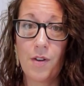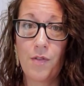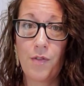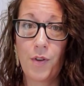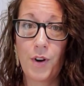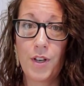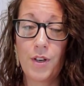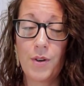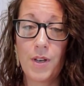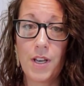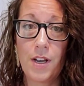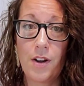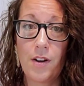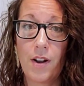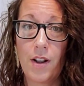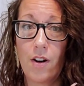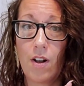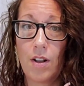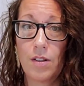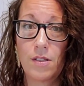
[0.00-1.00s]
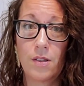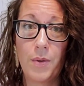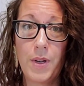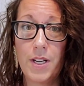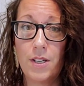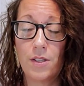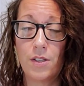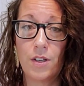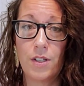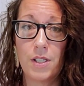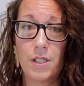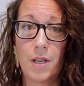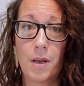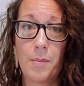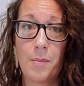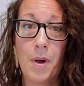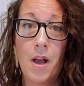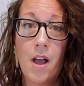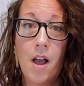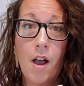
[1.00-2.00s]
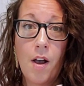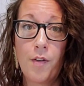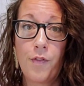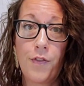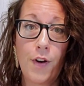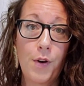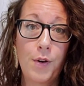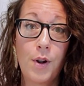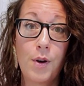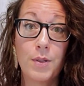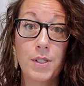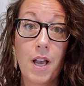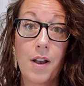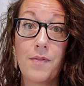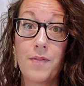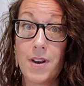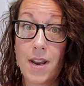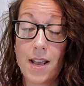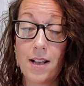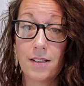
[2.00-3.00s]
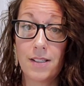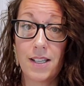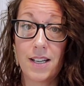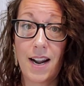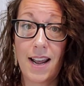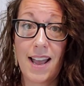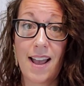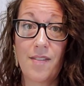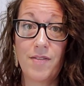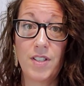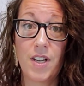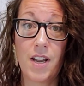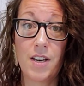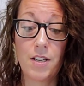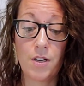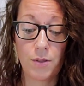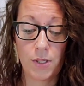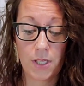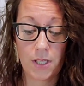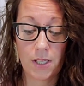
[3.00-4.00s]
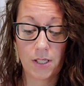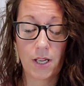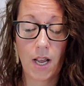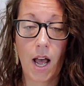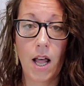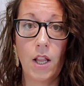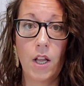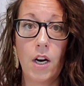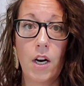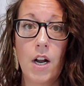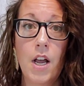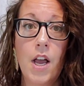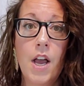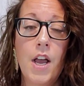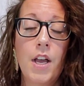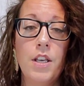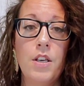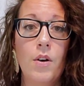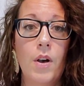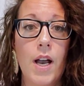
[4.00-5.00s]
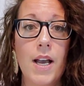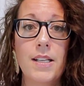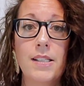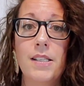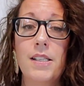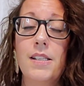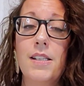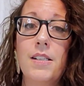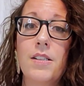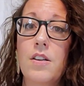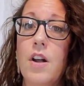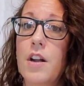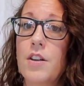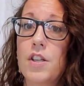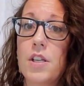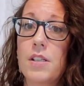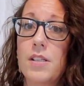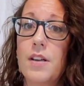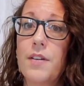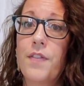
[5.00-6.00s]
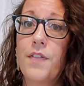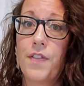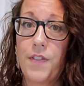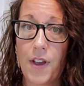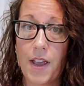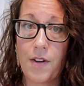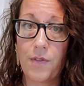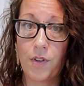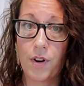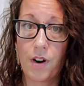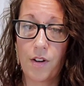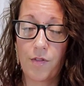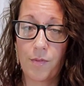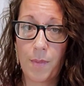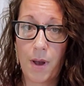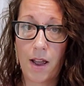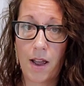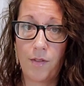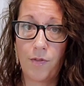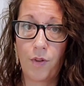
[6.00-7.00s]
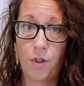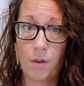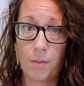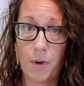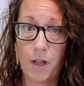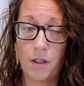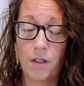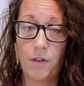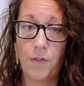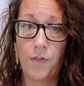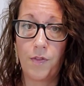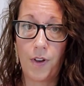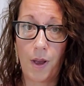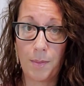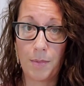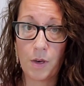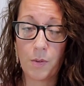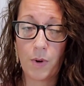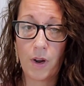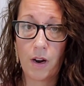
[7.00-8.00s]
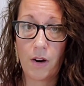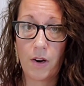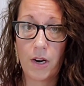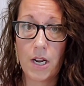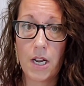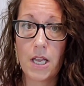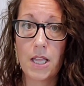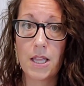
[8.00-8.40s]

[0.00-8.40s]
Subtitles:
for you here and also insert some photos of nails that I have done using this color. You guys, this is not just a favorite of mine for the month of February.